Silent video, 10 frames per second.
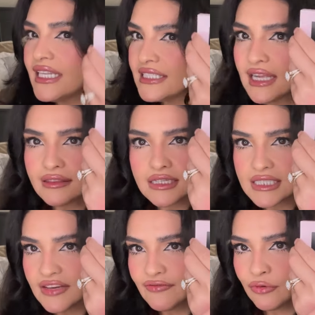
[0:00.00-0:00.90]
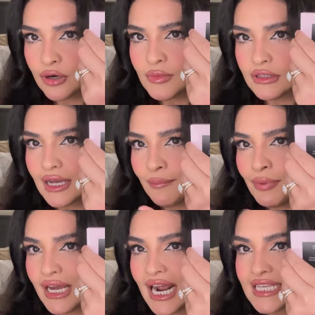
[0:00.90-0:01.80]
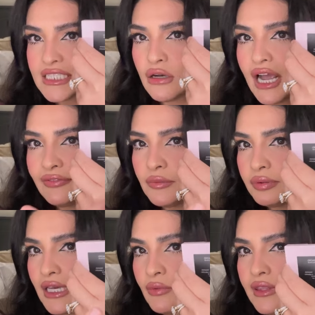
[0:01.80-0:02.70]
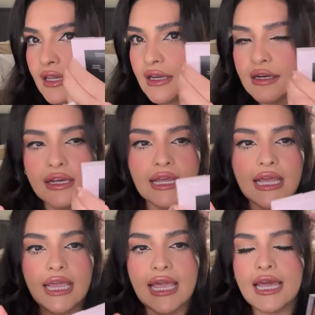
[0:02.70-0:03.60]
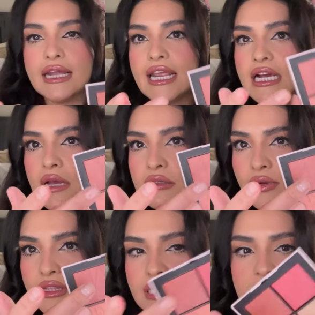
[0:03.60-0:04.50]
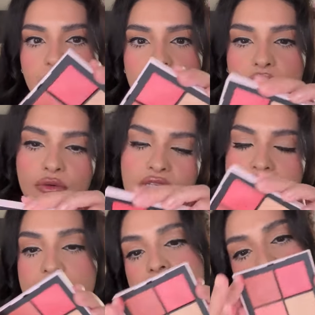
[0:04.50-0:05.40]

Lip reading: not the same formula, but I still have to play with it. And it comes with this one too. This is